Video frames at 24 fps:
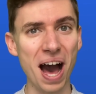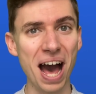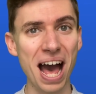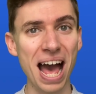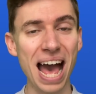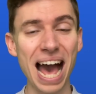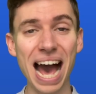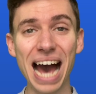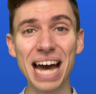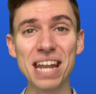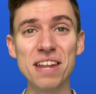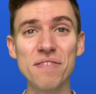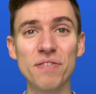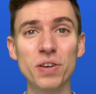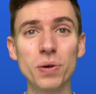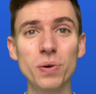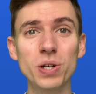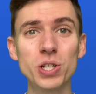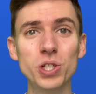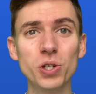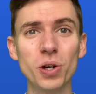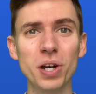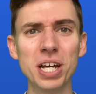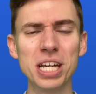And if you
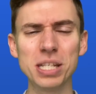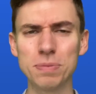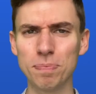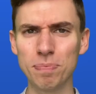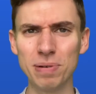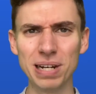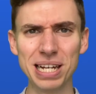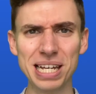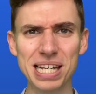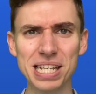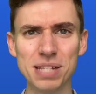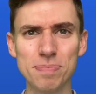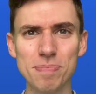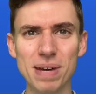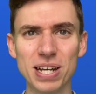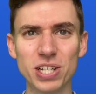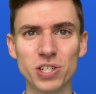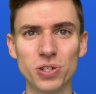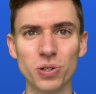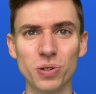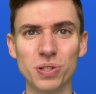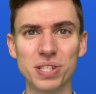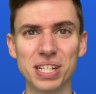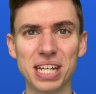enjoy it, please make sure
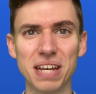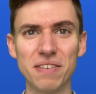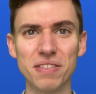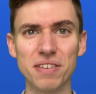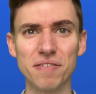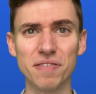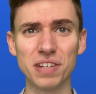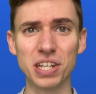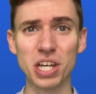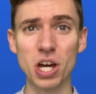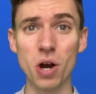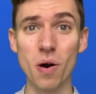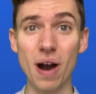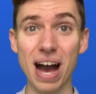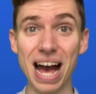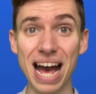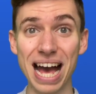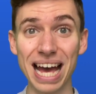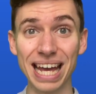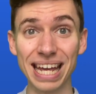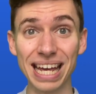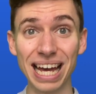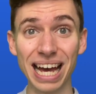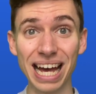to give the video a